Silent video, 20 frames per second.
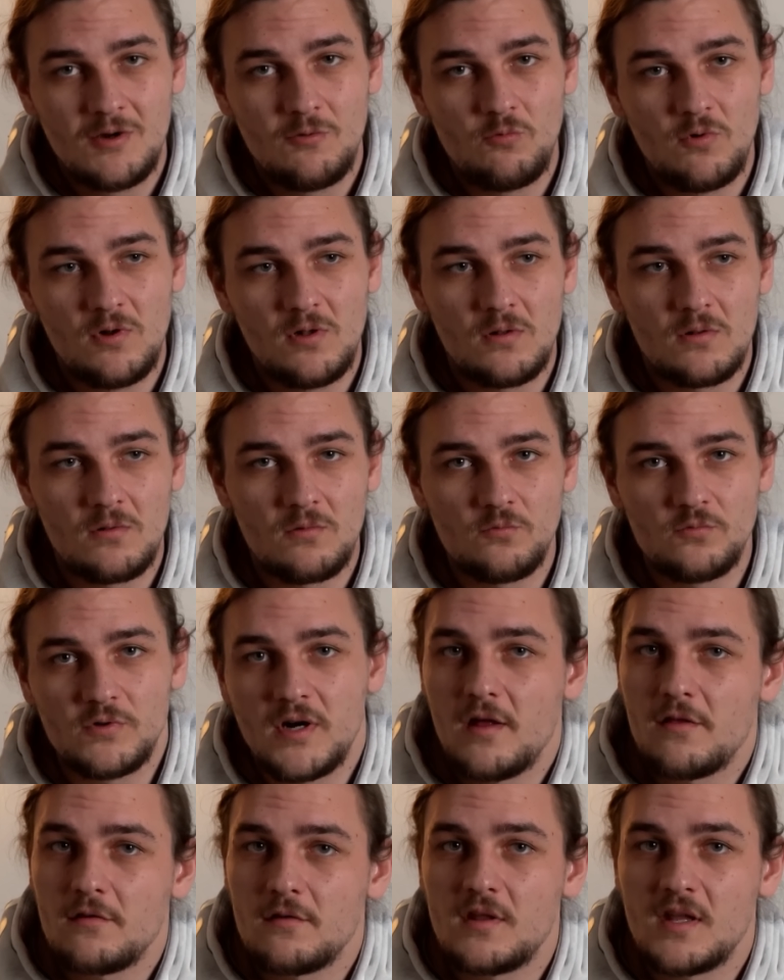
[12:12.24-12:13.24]
will,
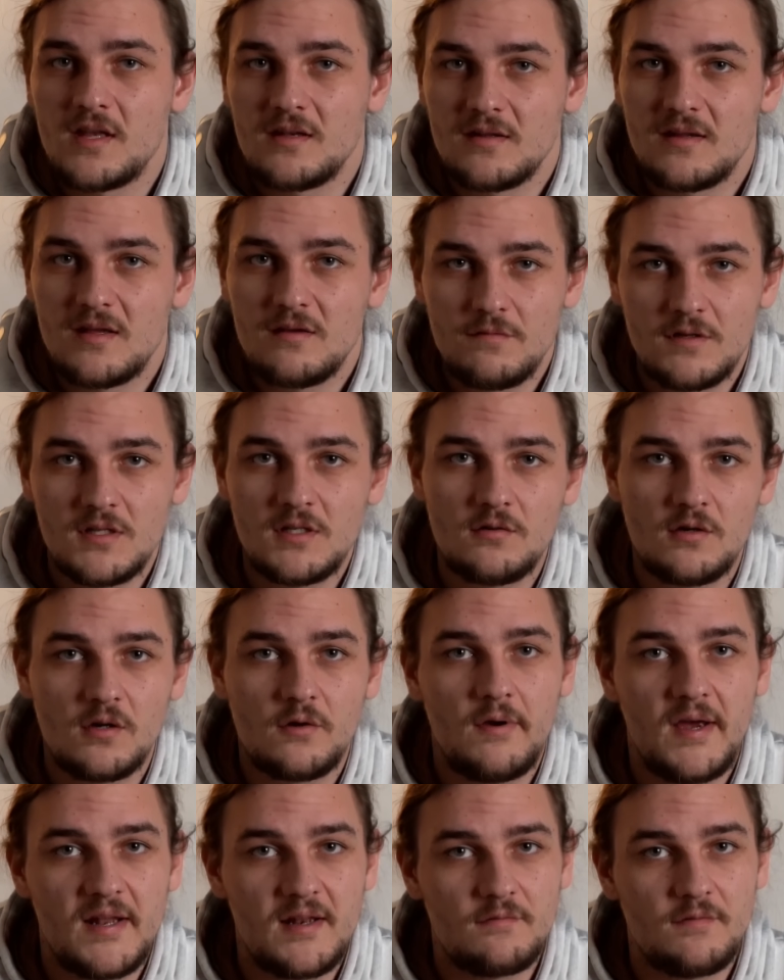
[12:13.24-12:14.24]
rather than giving you a
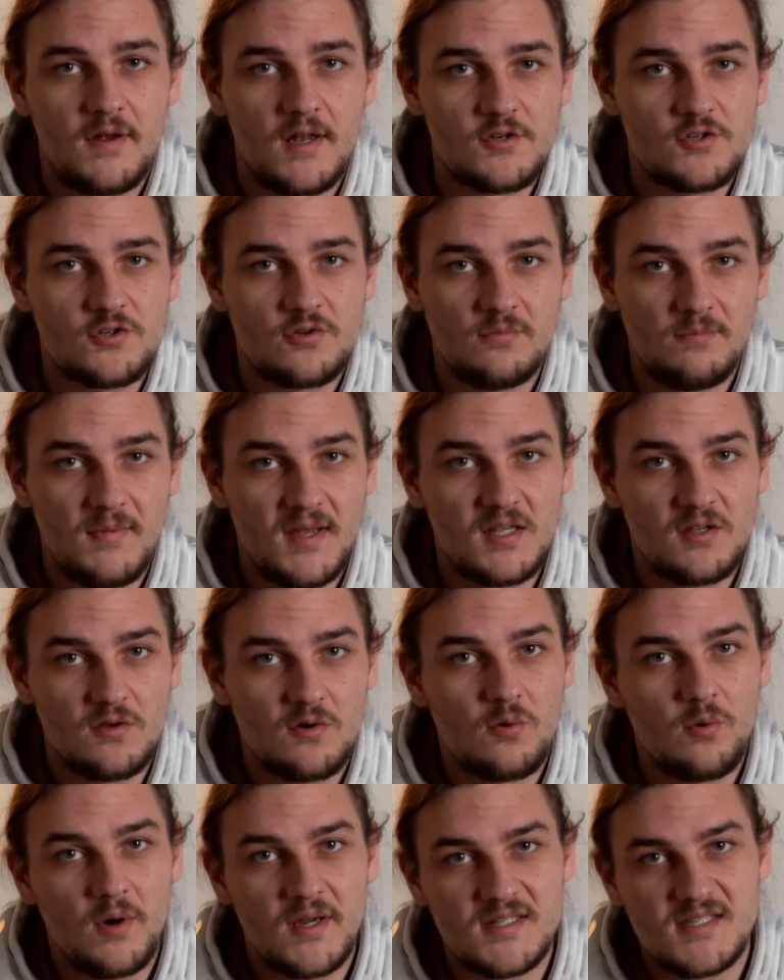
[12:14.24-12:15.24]
great adventure, make you
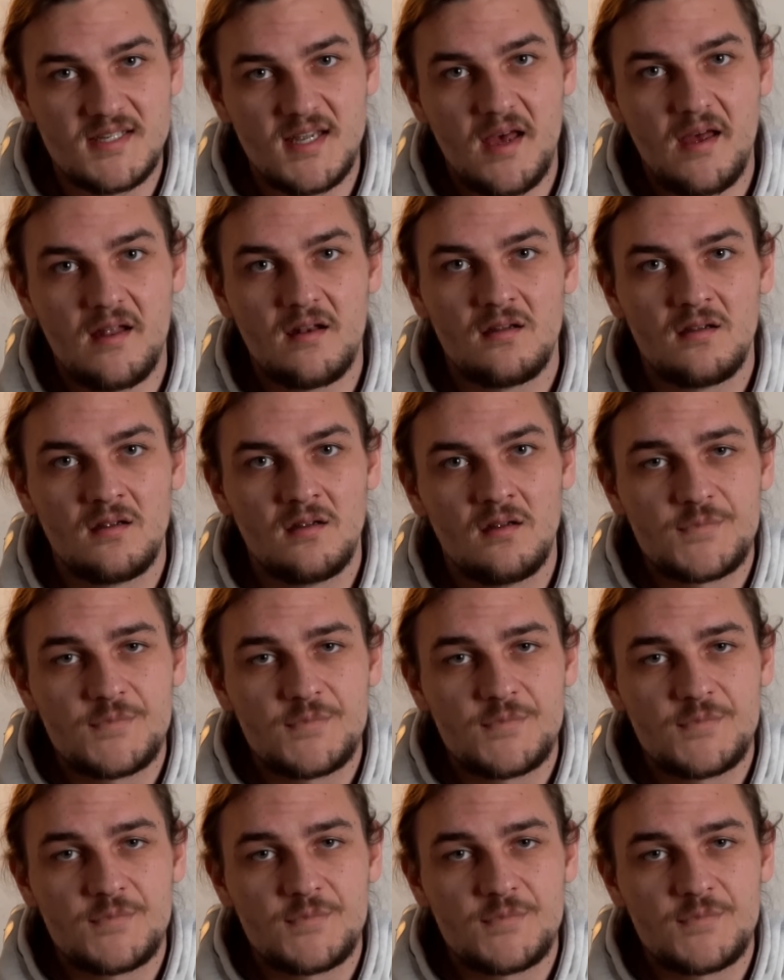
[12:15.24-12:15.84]
quite sad.